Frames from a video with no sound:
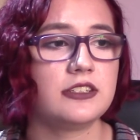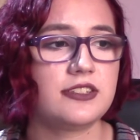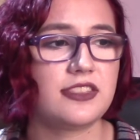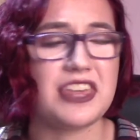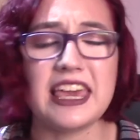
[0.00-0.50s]

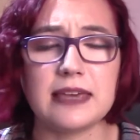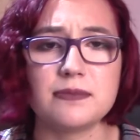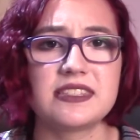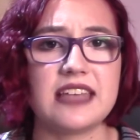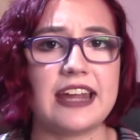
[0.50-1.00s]

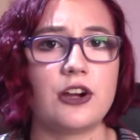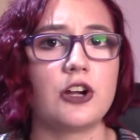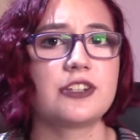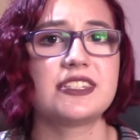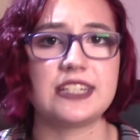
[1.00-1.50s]
themes that
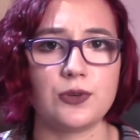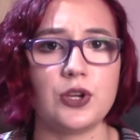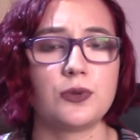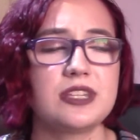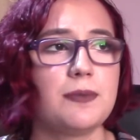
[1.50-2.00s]
are
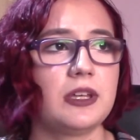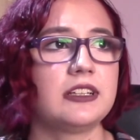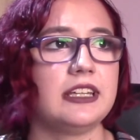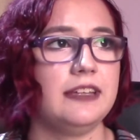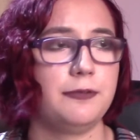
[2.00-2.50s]

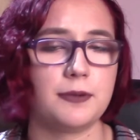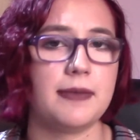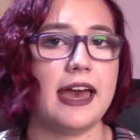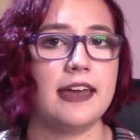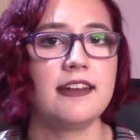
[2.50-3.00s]
stereotypically for
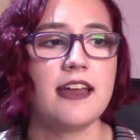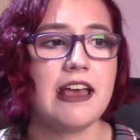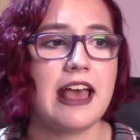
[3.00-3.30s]
men,